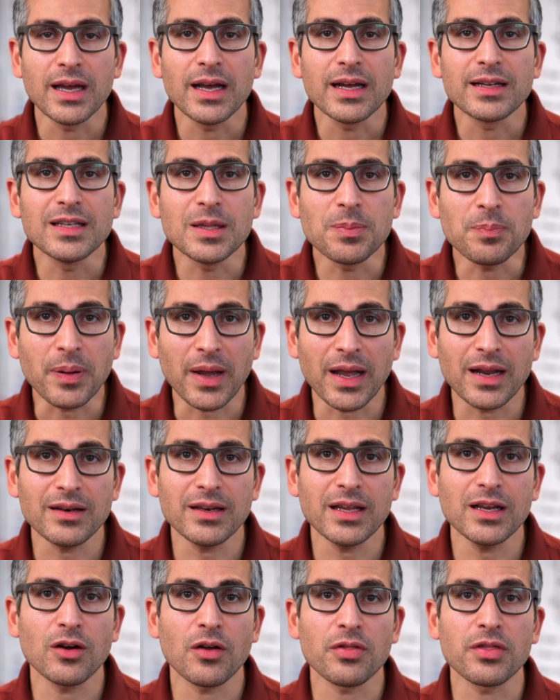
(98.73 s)

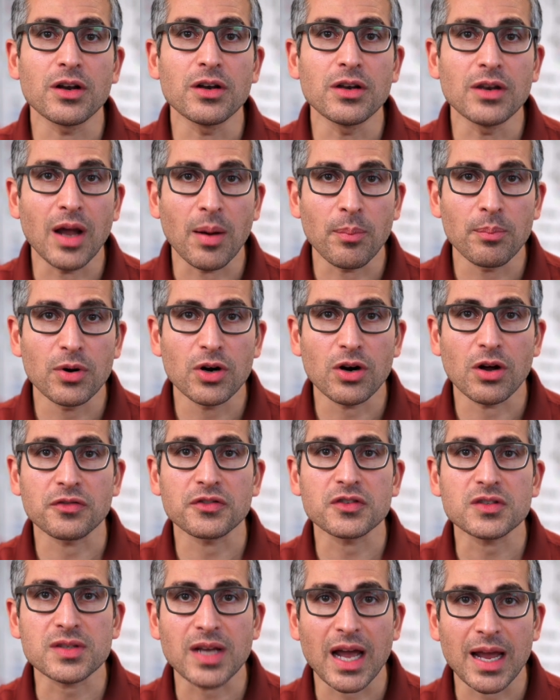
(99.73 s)
depending on the number of
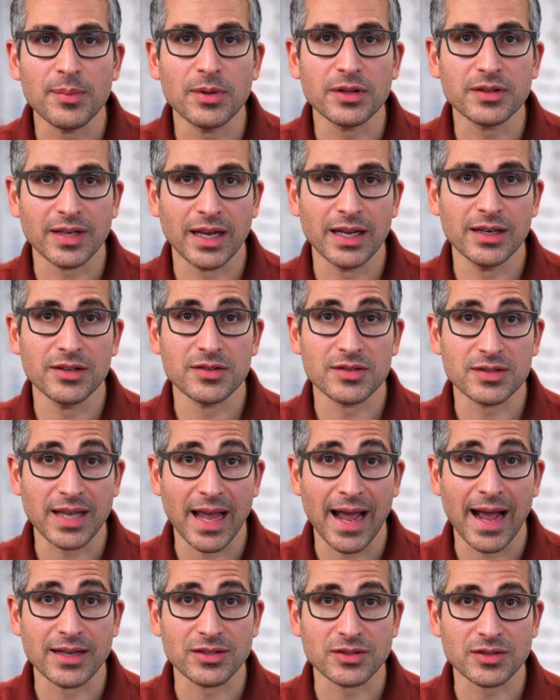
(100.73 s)
simultaneous
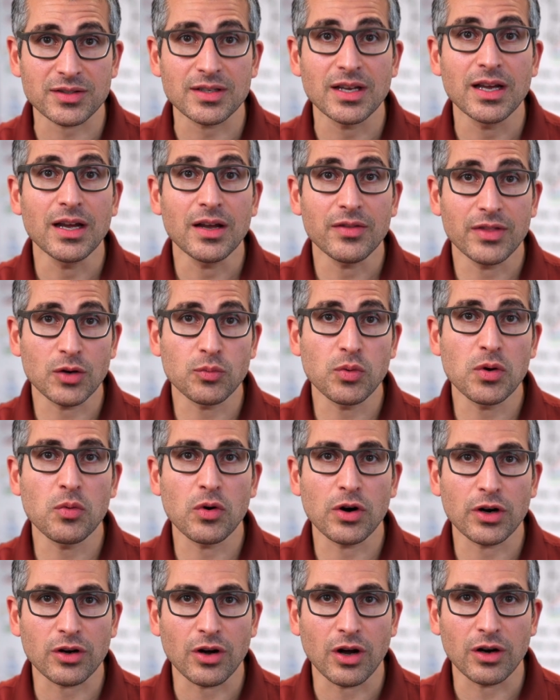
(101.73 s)
tasks that we
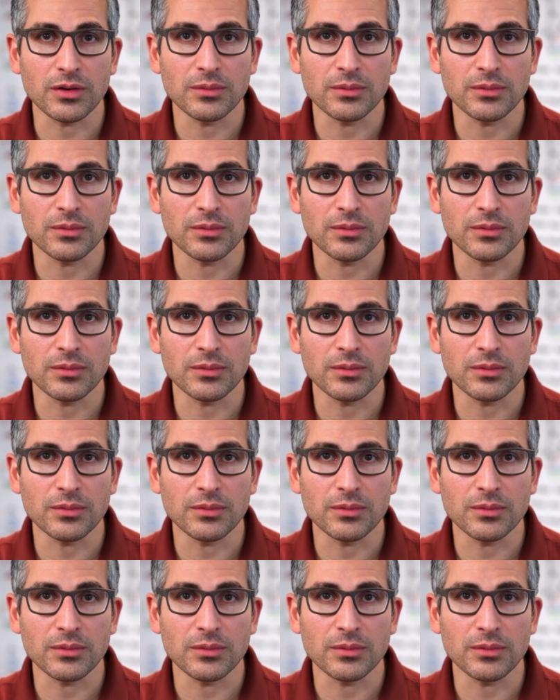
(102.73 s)
work on.